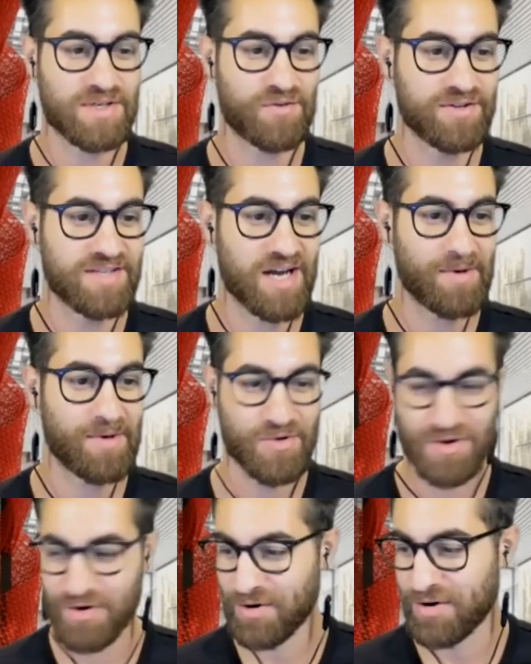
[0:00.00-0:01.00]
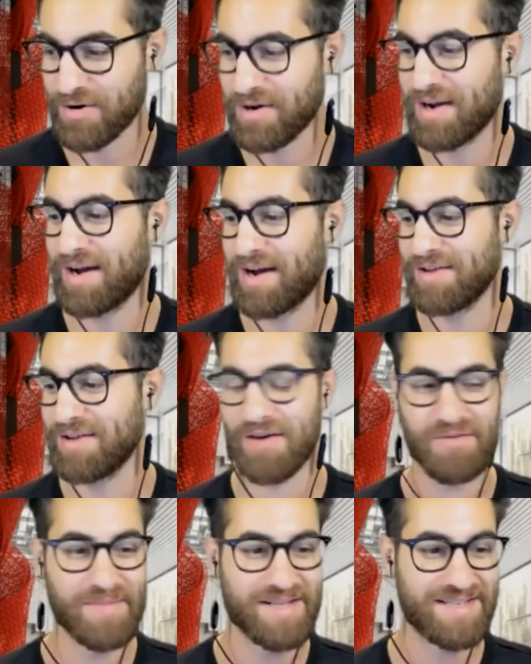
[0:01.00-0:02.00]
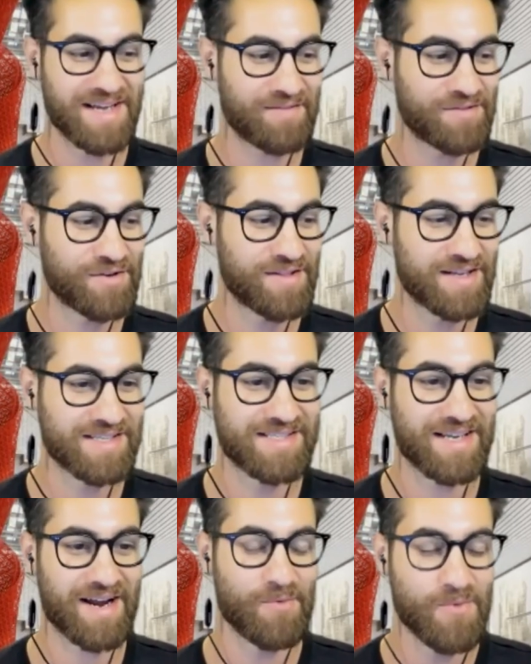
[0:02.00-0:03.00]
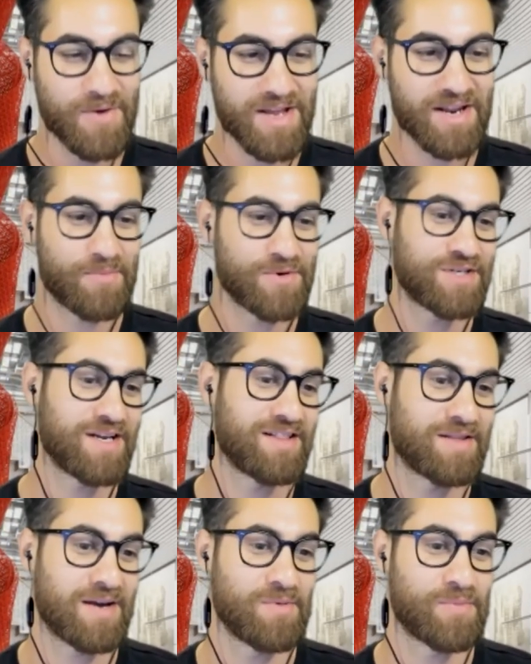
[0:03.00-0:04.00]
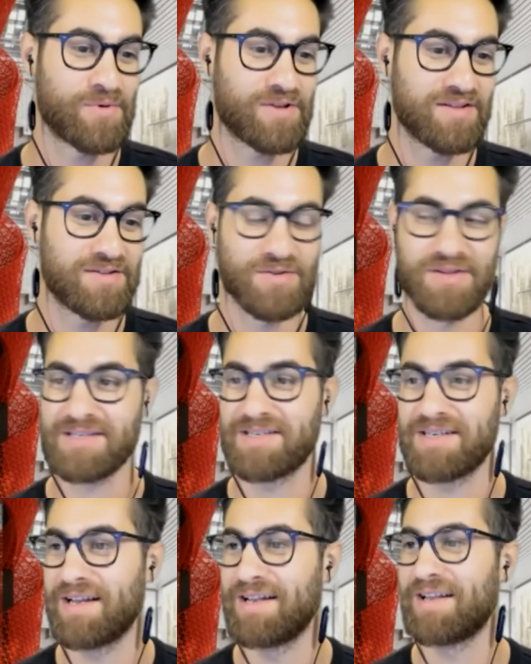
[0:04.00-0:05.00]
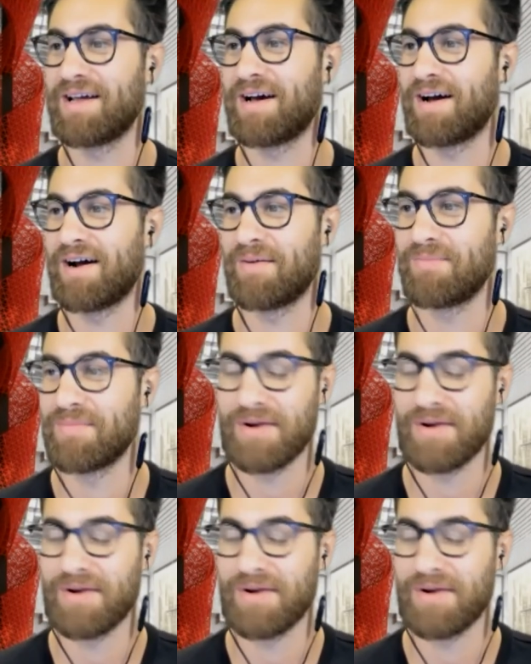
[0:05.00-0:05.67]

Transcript: for your time. I know you're uh, you have a meeting after this. I really appreciate the time you put into this and uh, uh,